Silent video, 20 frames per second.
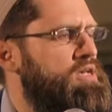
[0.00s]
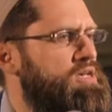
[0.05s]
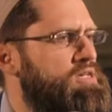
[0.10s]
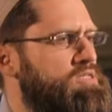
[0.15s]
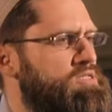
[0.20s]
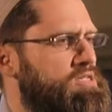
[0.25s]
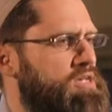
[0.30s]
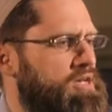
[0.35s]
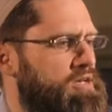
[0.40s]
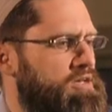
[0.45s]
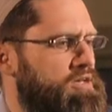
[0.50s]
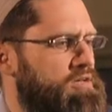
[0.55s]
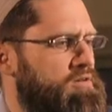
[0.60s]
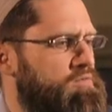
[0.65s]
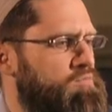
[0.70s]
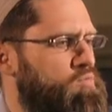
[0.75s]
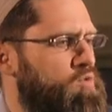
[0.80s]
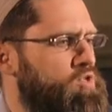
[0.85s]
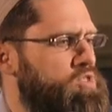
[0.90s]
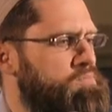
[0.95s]
is
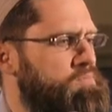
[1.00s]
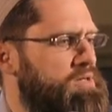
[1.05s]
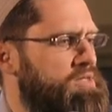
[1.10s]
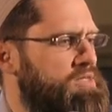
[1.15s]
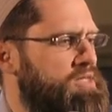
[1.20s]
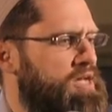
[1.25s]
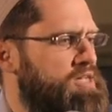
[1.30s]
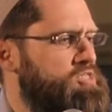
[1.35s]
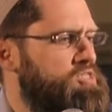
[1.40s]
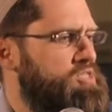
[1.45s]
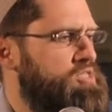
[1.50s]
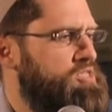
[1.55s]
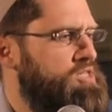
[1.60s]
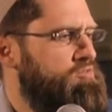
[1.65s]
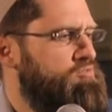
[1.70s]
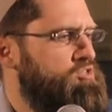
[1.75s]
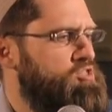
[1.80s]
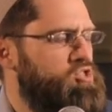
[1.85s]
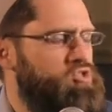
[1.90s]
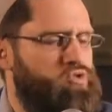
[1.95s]
that what's been destined,
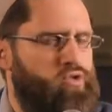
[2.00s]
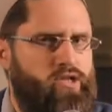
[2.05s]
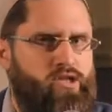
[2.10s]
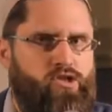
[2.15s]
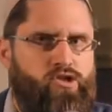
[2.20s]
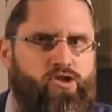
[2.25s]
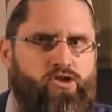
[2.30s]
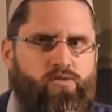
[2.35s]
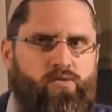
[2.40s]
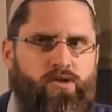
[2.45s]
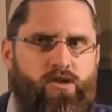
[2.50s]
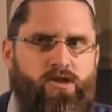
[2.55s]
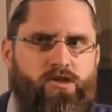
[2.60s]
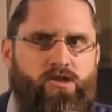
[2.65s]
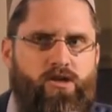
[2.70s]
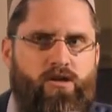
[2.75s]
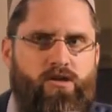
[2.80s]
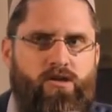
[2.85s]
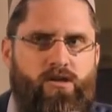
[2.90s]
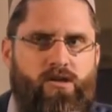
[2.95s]
it restricts you in a
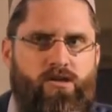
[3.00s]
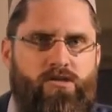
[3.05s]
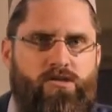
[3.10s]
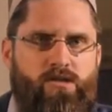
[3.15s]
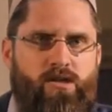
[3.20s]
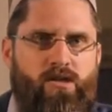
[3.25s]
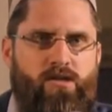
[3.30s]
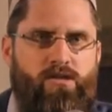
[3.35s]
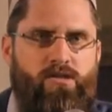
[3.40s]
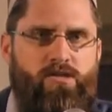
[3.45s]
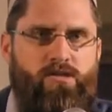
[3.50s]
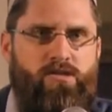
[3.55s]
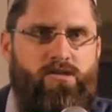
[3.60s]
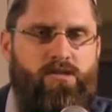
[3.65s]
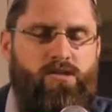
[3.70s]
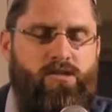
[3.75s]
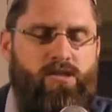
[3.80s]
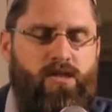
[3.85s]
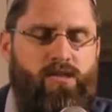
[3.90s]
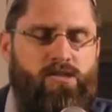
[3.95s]
certain
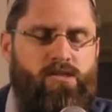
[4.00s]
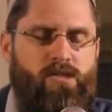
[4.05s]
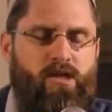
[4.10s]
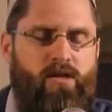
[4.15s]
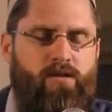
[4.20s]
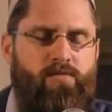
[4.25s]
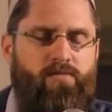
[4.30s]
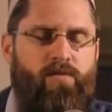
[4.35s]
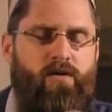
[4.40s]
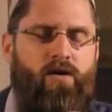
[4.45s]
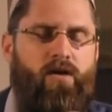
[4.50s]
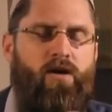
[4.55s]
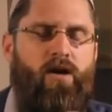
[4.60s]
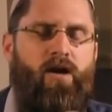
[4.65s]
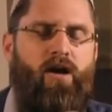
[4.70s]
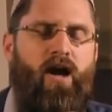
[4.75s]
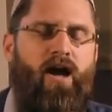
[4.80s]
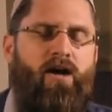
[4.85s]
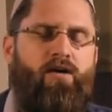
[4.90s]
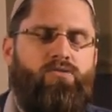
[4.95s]
extent.
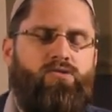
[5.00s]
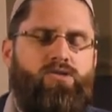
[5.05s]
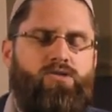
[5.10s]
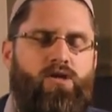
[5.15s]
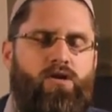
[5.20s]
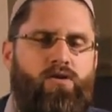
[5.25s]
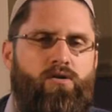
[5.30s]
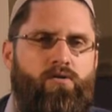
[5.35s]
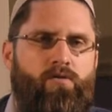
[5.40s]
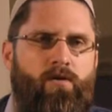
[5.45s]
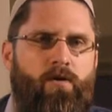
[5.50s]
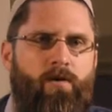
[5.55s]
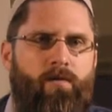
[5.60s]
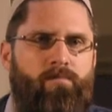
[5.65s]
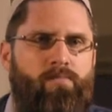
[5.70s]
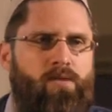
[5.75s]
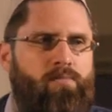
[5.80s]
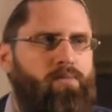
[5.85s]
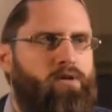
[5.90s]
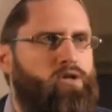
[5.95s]
How so?
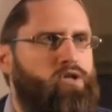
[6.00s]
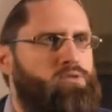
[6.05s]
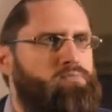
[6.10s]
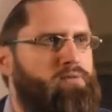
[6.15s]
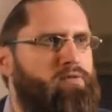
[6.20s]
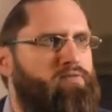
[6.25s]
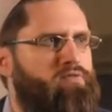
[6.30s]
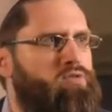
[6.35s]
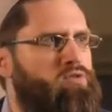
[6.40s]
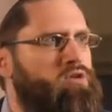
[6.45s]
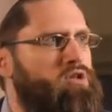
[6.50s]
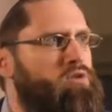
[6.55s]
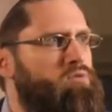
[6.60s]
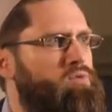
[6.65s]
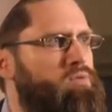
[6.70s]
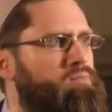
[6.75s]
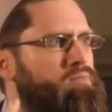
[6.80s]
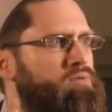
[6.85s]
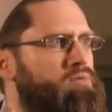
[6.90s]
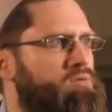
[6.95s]
Because before you
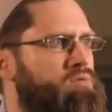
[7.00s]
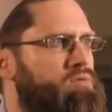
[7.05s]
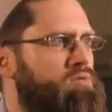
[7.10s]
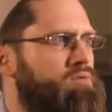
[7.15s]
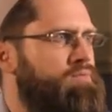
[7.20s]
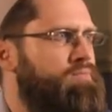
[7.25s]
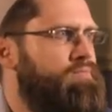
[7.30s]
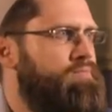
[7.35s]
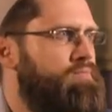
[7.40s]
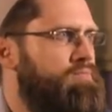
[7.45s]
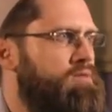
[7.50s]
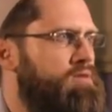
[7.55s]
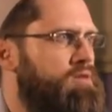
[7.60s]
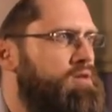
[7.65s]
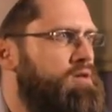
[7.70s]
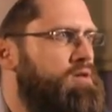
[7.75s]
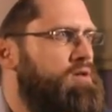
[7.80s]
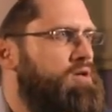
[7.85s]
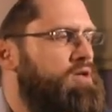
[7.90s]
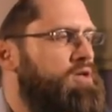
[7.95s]
were born,
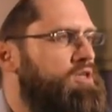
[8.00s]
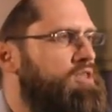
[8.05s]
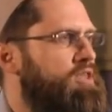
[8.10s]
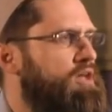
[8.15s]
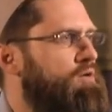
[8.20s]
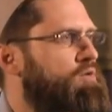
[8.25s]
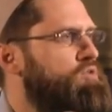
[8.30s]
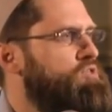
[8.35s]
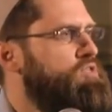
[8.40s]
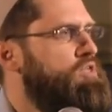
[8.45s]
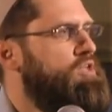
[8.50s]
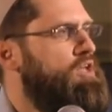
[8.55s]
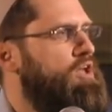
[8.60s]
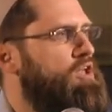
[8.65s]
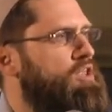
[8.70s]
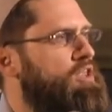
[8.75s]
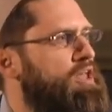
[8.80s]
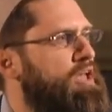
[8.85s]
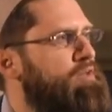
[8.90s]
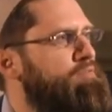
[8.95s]
there was
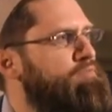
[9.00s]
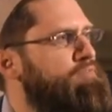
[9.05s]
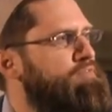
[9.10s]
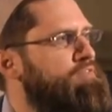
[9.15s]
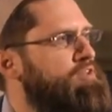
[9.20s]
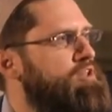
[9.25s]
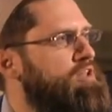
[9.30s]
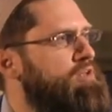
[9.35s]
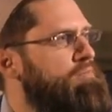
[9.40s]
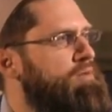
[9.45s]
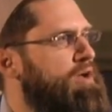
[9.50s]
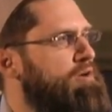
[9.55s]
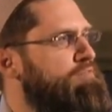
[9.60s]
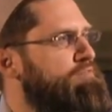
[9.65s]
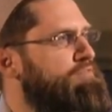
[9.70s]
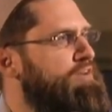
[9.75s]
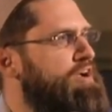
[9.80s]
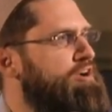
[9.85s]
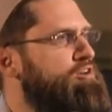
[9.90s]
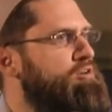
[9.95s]
an infinite amount
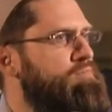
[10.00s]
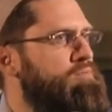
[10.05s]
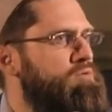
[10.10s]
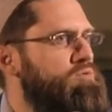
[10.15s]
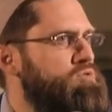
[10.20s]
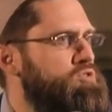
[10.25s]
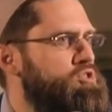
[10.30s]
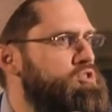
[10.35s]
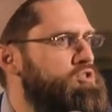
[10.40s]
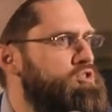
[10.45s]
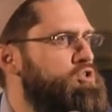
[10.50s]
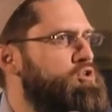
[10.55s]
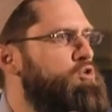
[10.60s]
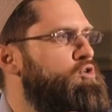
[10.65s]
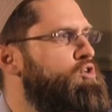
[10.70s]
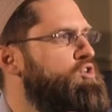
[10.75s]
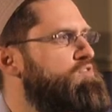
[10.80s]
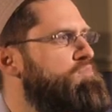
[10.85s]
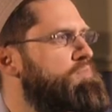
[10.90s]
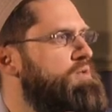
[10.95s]
of variables you
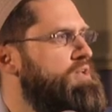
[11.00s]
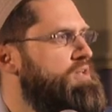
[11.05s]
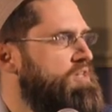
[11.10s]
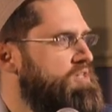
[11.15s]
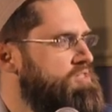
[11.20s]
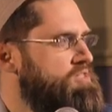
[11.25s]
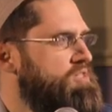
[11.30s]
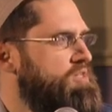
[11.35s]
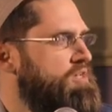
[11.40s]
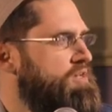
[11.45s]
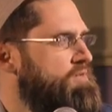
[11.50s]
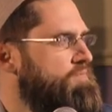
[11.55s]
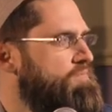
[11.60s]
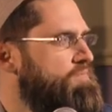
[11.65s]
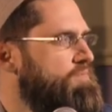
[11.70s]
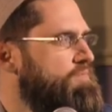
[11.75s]
could have been, isn't there?